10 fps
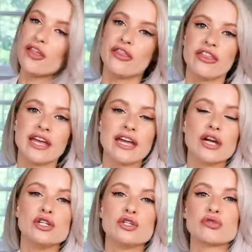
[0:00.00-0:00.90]
the
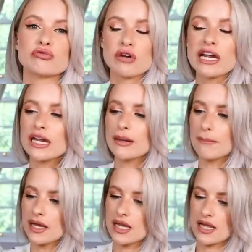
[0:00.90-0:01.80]

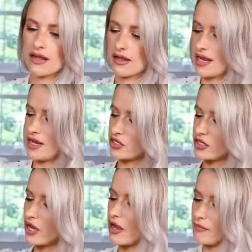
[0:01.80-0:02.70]
dream in
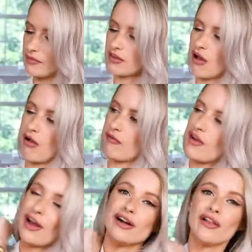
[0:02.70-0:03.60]
terms of
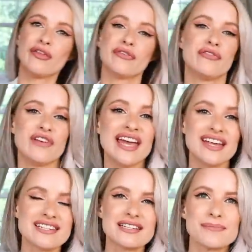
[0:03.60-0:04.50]
the
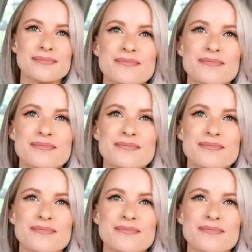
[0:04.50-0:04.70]
fit.